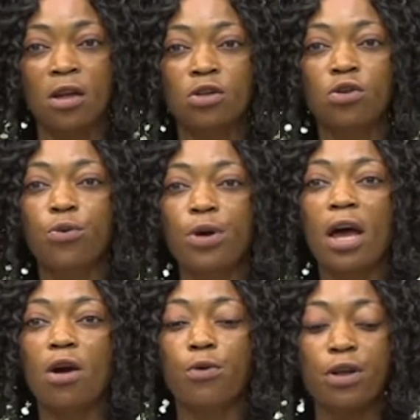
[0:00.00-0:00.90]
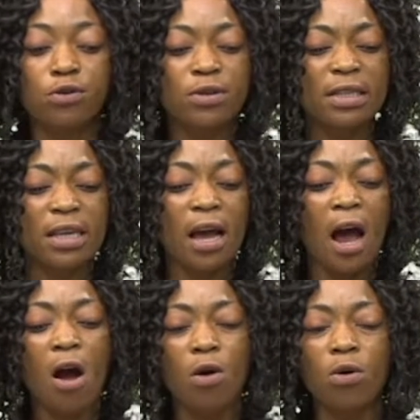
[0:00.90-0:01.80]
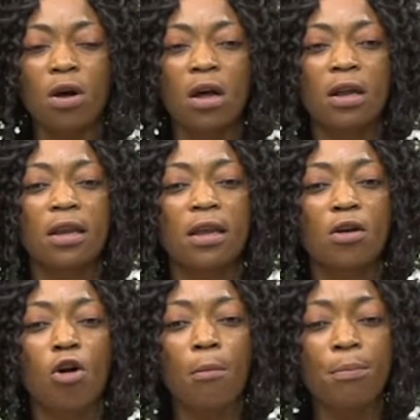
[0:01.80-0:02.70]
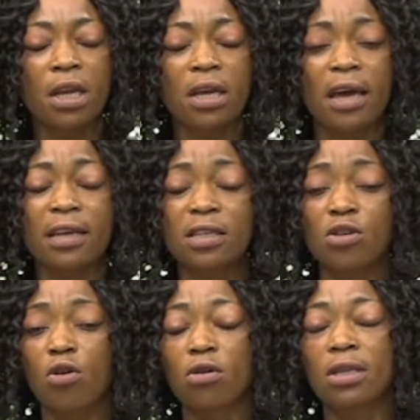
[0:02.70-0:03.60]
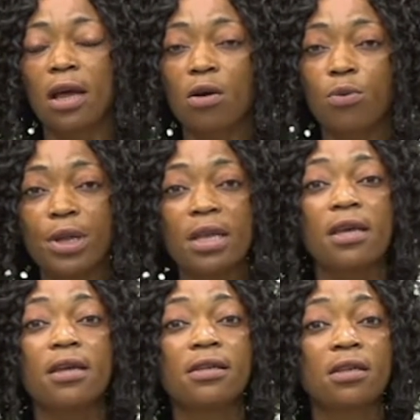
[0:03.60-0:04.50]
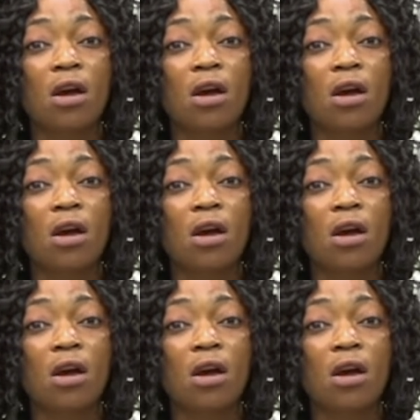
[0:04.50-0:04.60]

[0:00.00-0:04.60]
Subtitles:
So we are going to see how the company gets in contact with its